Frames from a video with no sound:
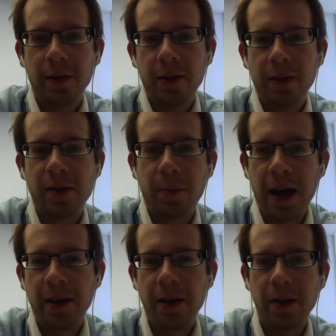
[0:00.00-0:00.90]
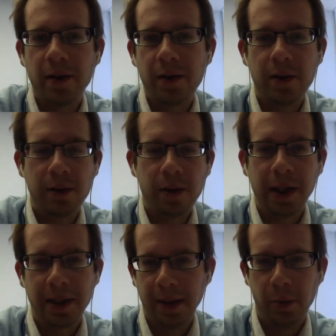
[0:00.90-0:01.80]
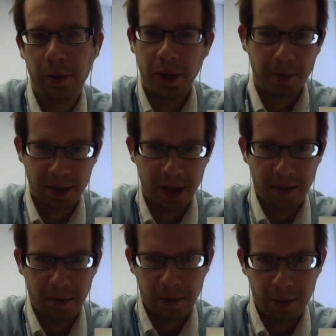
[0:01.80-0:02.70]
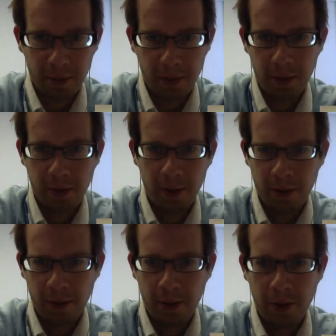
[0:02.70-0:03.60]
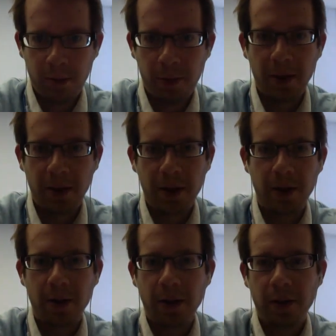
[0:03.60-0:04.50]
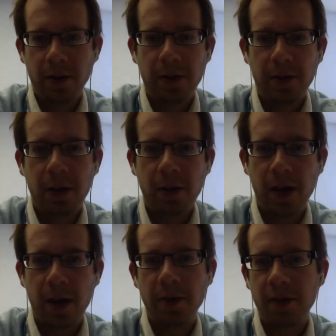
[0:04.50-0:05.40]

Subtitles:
is a pandas tslib timestamp. But the start time is a